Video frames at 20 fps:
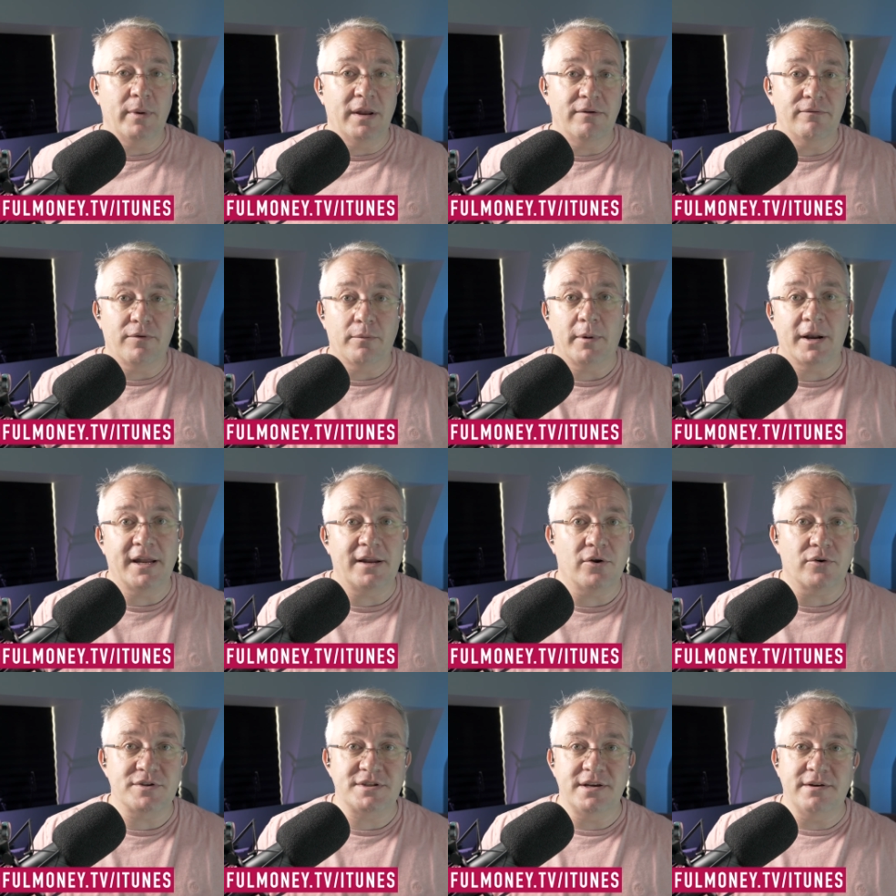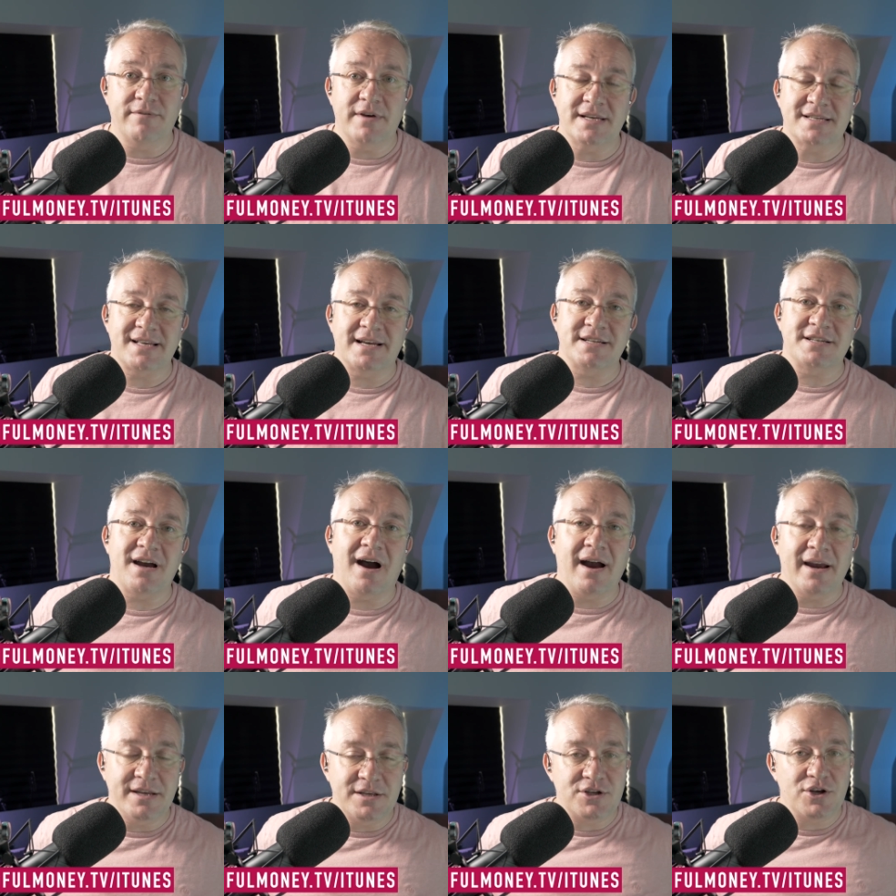meaningful money dot t v slash
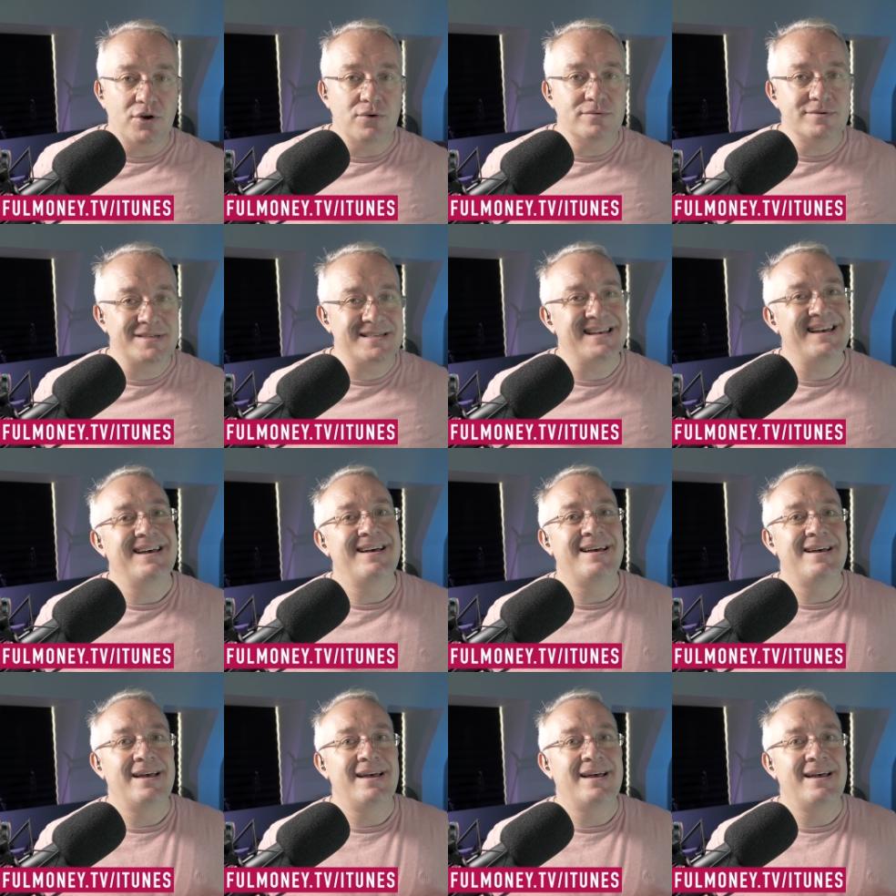iTunes,